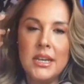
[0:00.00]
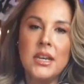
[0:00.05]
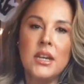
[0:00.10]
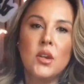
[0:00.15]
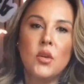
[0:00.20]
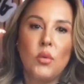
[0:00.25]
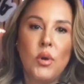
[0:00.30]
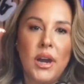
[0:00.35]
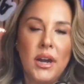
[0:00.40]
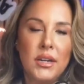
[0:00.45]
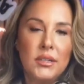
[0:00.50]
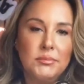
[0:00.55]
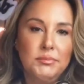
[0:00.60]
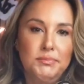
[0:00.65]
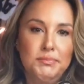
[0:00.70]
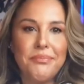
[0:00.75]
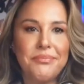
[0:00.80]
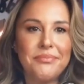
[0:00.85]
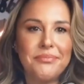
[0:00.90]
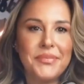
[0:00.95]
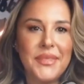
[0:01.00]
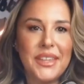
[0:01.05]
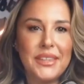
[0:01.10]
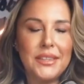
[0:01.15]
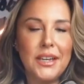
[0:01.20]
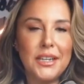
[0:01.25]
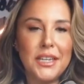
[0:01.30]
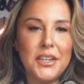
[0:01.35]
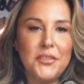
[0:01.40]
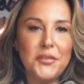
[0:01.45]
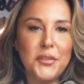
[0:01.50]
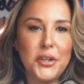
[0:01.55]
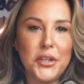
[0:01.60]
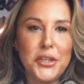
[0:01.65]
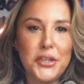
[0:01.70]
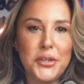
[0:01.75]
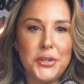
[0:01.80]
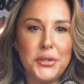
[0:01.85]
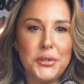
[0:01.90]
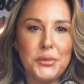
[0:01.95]
Well, lucky for
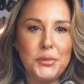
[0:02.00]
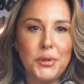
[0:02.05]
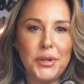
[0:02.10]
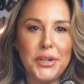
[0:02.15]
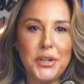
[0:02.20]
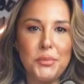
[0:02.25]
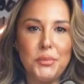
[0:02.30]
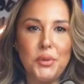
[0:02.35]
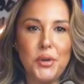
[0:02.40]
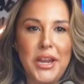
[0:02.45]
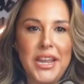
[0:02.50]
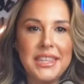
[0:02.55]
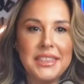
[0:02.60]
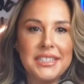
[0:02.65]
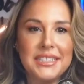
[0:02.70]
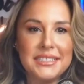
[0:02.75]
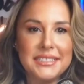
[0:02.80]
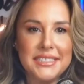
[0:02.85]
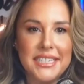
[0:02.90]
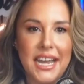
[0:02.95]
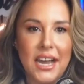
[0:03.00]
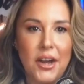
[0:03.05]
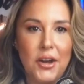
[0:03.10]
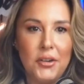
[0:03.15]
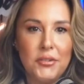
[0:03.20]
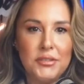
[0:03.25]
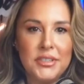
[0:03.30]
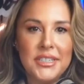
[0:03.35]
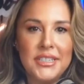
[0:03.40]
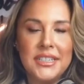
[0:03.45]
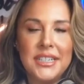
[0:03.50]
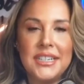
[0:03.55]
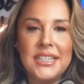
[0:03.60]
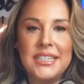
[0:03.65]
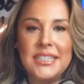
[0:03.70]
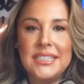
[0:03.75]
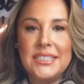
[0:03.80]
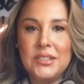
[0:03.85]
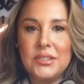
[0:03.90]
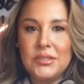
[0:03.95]
you, we're going to break this down.
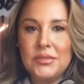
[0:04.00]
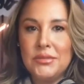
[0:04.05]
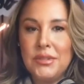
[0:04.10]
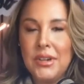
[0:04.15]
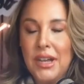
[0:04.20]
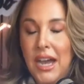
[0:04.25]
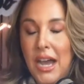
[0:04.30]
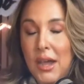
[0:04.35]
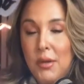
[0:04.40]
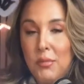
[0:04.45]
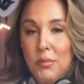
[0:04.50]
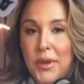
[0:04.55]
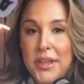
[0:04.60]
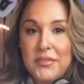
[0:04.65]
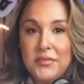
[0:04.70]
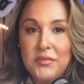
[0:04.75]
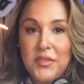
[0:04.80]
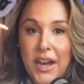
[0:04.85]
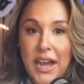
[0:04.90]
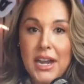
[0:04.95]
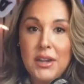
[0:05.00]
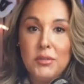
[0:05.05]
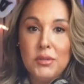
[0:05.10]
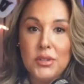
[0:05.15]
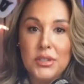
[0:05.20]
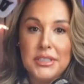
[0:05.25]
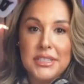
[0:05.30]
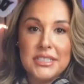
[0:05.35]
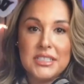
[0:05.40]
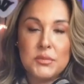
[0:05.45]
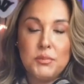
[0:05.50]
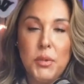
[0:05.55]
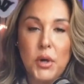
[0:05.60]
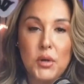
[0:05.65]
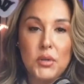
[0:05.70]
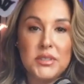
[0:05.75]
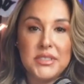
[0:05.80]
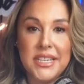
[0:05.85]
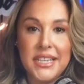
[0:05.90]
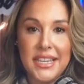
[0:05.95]
I went viral
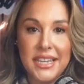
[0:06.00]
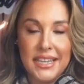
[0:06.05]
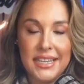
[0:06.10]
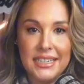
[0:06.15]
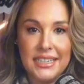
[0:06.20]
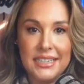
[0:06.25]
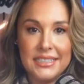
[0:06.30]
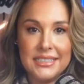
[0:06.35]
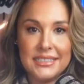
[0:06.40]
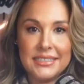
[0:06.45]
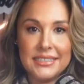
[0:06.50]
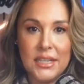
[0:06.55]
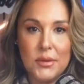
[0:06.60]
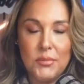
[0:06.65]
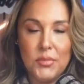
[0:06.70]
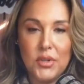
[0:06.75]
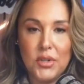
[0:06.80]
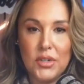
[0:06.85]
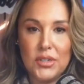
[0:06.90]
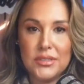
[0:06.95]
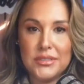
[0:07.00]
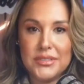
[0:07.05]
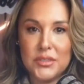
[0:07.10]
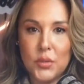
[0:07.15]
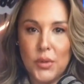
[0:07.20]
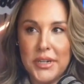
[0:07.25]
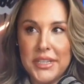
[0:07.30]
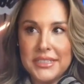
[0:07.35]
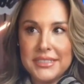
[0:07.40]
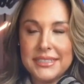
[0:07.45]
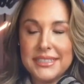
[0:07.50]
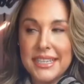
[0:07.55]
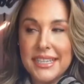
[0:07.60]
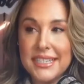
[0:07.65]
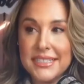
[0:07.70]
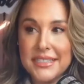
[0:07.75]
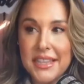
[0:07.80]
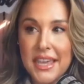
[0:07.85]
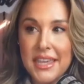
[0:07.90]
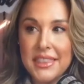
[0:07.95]
exposing it December
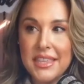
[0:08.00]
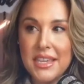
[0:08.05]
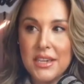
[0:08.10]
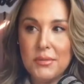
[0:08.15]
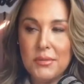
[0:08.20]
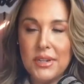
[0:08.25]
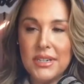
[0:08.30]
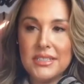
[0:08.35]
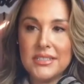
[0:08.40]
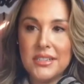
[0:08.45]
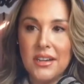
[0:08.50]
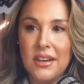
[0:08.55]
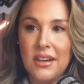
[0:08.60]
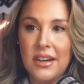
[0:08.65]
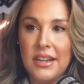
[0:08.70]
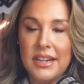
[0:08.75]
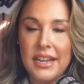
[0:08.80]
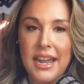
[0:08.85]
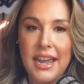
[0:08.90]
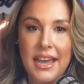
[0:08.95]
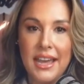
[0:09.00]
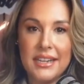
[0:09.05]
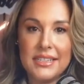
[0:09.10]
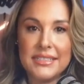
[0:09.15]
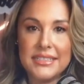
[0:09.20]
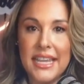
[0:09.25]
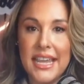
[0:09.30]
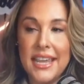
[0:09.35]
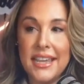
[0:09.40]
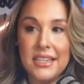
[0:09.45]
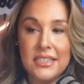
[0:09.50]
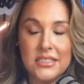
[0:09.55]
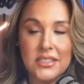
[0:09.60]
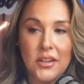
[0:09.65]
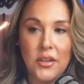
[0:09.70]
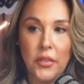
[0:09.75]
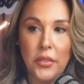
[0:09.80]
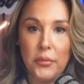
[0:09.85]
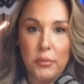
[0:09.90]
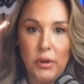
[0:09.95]
26th, I think it was, on X and
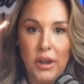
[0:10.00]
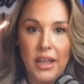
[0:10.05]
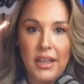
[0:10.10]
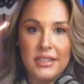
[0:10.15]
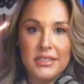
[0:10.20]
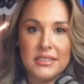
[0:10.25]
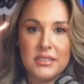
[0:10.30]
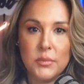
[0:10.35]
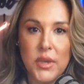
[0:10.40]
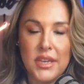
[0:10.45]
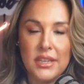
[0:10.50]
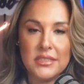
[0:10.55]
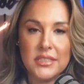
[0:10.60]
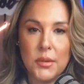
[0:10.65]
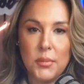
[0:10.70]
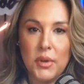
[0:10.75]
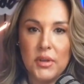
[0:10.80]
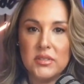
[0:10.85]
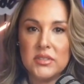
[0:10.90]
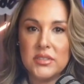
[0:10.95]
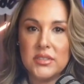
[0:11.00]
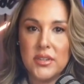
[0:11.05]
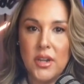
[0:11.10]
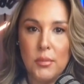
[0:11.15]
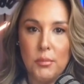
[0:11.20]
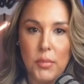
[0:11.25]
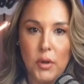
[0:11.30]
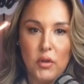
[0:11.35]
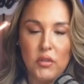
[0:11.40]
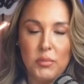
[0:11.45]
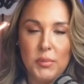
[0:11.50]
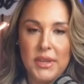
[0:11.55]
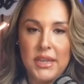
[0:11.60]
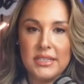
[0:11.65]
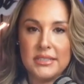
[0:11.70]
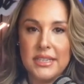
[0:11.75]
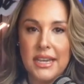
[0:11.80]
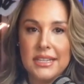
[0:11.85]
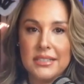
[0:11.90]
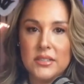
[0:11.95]
on Threads because I posted on both
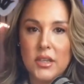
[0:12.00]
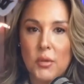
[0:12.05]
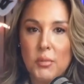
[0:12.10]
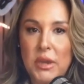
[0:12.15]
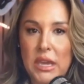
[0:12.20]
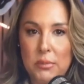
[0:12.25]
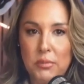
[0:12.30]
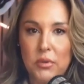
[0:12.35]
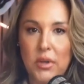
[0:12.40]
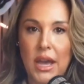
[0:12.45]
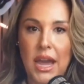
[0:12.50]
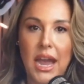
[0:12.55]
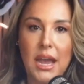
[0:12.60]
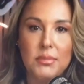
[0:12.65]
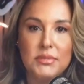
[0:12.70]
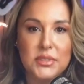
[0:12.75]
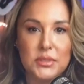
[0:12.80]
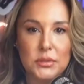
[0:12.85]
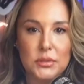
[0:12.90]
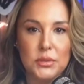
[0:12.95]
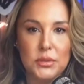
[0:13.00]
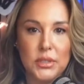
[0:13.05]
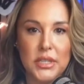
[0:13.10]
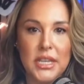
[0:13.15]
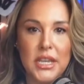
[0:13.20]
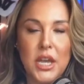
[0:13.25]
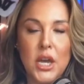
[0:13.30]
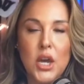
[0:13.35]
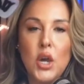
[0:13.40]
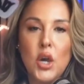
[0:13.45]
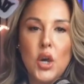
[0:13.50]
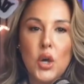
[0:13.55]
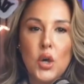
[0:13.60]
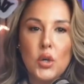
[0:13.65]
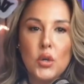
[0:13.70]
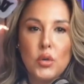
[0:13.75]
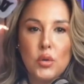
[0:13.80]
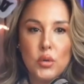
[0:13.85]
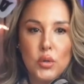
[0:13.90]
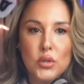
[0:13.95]
because I saw people absolutely
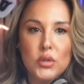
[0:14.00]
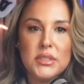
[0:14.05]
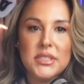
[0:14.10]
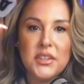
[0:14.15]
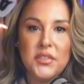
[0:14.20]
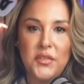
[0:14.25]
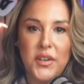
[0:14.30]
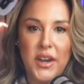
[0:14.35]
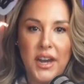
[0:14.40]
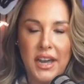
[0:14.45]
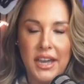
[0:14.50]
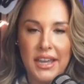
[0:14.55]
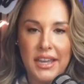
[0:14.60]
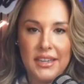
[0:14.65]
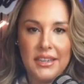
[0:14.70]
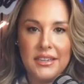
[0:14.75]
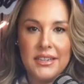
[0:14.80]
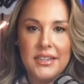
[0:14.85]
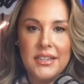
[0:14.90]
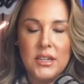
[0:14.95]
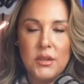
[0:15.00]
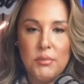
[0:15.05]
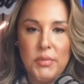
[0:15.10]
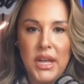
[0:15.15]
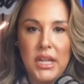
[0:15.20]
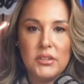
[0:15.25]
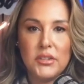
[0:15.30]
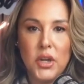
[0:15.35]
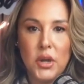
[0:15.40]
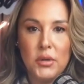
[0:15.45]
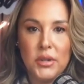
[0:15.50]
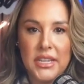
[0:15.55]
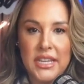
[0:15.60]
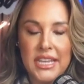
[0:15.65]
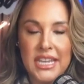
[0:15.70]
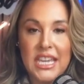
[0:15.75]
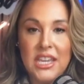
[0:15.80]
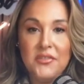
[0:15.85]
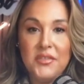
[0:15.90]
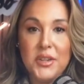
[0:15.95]
crucifying Baldoni.
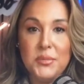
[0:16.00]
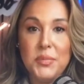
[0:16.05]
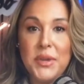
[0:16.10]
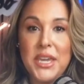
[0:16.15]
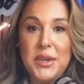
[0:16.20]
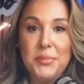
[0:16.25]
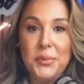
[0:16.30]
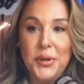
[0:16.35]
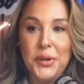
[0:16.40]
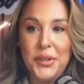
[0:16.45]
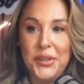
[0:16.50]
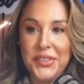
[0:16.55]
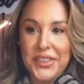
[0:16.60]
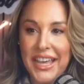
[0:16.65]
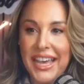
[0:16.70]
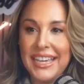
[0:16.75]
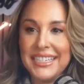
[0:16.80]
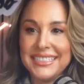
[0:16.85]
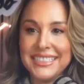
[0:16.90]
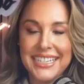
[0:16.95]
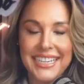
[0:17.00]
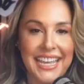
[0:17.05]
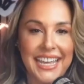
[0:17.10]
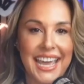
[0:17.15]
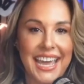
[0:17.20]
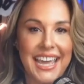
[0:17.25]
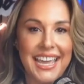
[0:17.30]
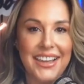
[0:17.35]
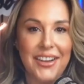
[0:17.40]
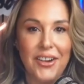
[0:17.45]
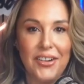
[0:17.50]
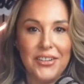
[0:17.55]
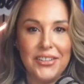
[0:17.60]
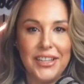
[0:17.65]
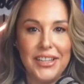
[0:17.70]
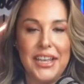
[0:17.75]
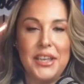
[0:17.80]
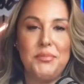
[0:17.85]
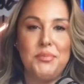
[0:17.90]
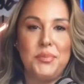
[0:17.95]
Even people that today are
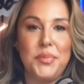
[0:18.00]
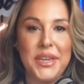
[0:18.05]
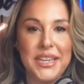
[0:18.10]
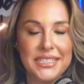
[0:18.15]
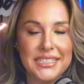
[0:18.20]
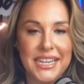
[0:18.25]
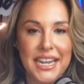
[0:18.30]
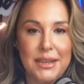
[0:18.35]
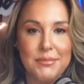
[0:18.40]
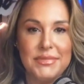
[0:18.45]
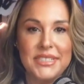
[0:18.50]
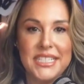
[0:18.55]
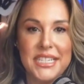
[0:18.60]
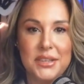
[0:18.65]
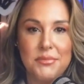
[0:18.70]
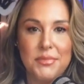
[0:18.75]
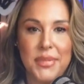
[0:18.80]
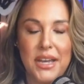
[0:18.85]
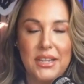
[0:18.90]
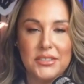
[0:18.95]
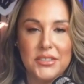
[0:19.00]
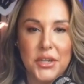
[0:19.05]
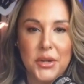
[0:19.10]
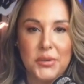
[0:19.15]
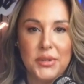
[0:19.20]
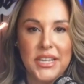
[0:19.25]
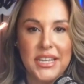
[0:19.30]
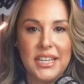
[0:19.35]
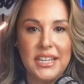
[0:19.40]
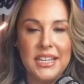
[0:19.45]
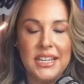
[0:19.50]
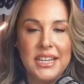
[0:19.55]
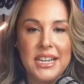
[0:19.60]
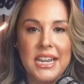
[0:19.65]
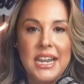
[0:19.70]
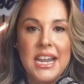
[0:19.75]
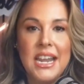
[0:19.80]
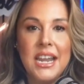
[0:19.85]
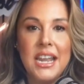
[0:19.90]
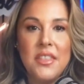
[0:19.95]
like big time team Baldoni,
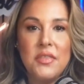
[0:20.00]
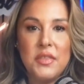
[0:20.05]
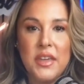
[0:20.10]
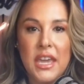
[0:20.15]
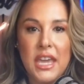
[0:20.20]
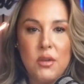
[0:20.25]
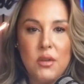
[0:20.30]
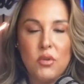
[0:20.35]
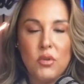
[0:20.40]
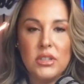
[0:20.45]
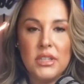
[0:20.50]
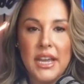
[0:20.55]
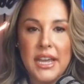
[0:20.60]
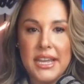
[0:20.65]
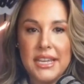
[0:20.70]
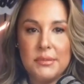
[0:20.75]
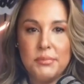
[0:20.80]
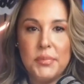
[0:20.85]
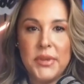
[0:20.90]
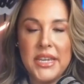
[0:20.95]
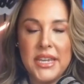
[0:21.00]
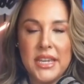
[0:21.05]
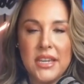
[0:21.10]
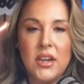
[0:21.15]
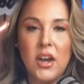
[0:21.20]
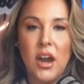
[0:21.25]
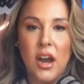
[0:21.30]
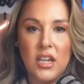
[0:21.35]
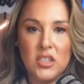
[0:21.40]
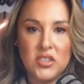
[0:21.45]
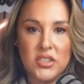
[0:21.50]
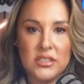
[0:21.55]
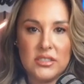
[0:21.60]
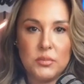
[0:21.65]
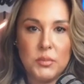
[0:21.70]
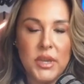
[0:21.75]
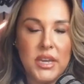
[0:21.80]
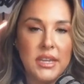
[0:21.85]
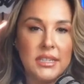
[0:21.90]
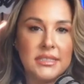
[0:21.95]
they were like being cautious
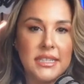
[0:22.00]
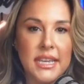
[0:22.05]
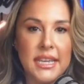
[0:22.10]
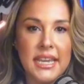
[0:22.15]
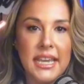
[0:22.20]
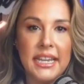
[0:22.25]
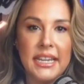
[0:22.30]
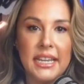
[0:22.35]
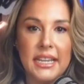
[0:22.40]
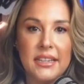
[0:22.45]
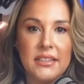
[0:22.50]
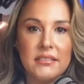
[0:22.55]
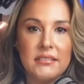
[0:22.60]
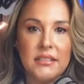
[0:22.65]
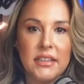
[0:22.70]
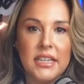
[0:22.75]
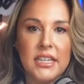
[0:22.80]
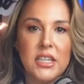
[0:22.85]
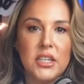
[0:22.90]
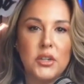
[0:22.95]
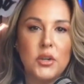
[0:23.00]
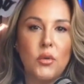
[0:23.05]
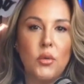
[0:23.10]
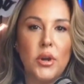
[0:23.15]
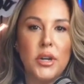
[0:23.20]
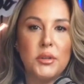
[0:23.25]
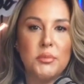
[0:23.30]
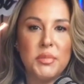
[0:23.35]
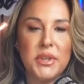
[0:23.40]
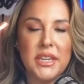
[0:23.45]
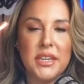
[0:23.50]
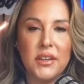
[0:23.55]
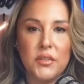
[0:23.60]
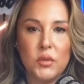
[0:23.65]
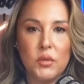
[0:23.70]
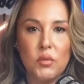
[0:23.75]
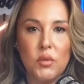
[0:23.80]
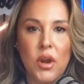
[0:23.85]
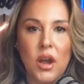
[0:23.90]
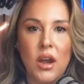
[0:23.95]
because I get it. Like, you don't want to be on
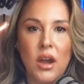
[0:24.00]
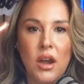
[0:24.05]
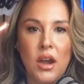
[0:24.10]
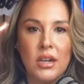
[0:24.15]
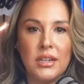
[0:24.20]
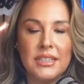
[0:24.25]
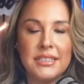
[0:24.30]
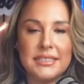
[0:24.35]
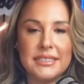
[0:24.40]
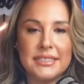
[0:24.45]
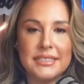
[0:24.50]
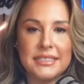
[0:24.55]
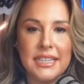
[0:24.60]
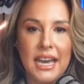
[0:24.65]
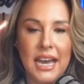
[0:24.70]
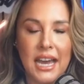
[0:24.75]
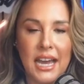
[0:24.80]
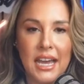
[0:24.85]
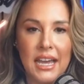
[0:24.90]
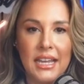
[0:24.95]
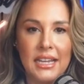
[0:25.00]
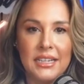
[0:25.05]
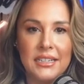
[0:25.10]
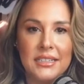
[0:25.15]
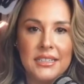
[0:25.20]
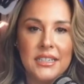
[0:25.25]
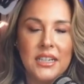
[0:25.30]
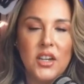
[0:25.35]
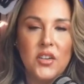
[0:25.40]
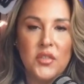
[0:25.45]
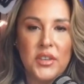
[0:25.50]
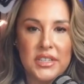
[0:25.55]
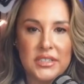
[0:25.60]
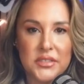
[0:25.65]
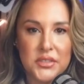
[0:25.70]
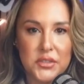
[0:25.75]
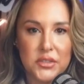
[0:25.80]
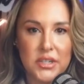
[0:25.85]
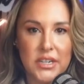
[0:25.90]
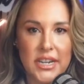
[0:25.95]
the wrong side of
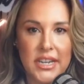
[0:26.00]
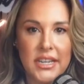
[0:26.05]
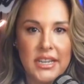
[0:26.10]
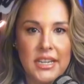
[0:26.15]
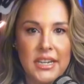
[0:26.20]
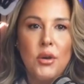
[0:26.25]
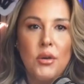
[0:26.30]
history.